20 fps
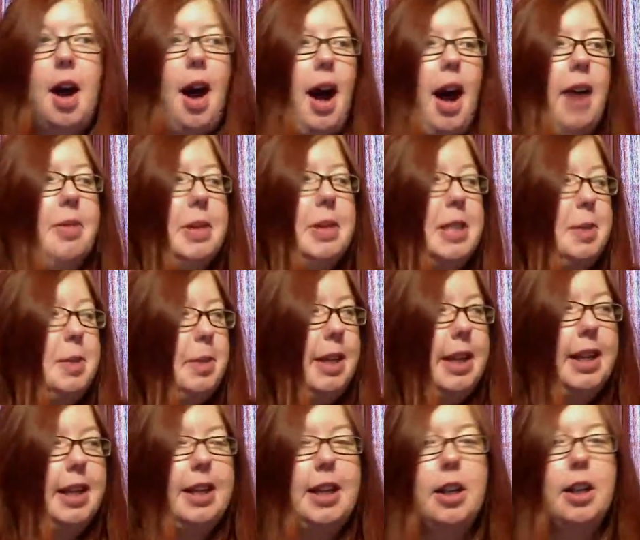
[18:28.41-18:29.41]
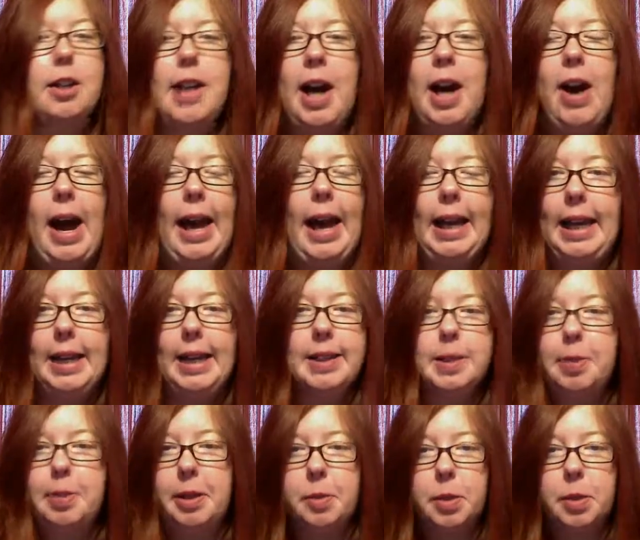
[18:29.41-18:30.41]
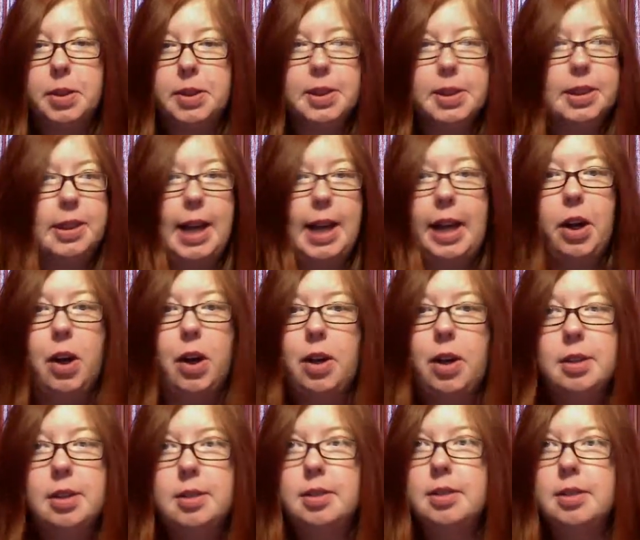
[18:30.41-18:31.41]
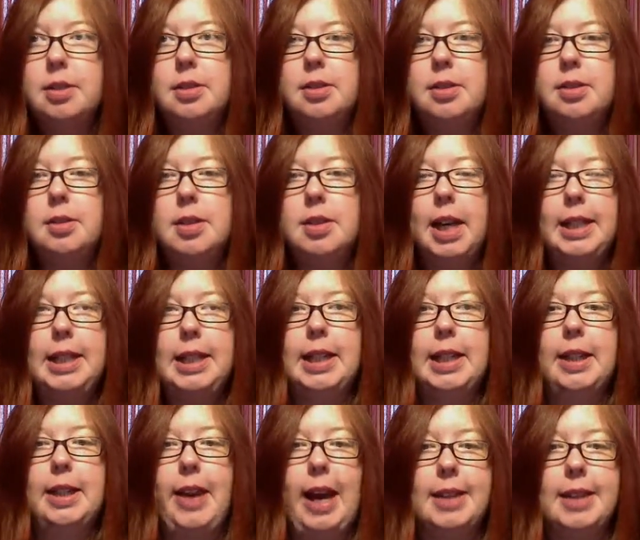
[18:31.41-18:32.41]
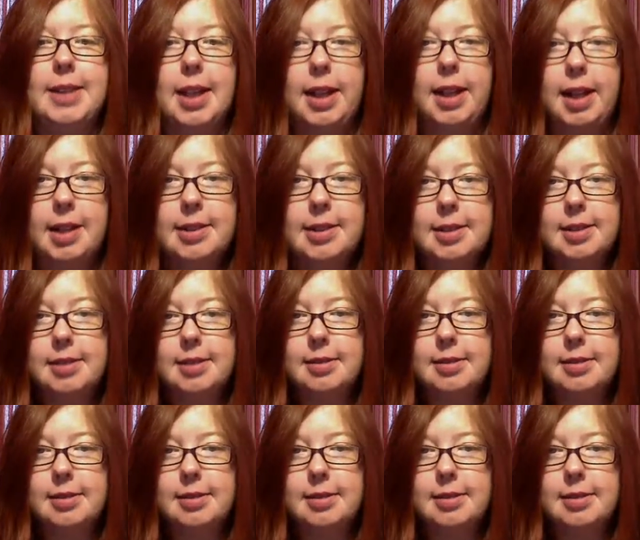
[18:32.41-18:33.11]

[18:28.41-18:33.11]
I've been spinning a year now. I can't spin worsted at all. I need a class, I guess.